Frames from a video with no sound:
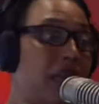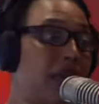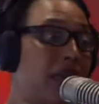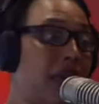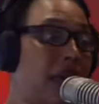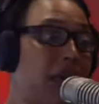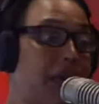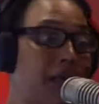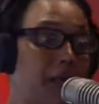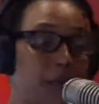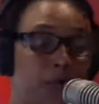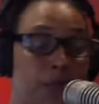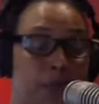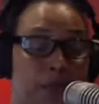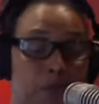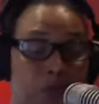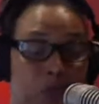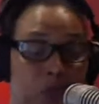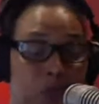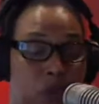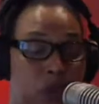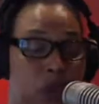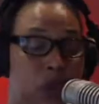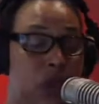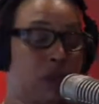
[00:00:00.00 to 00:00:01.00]
that
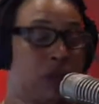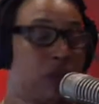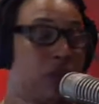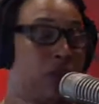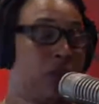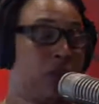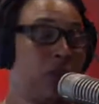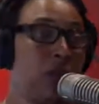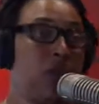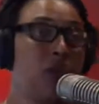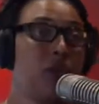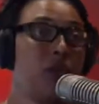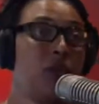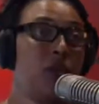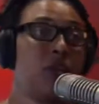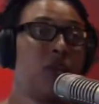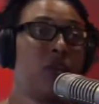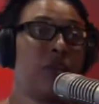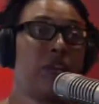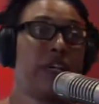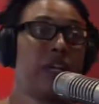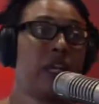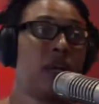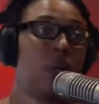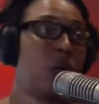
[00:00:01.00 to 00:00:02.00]
was
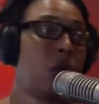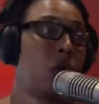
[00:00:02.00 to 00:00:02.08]
unmoving,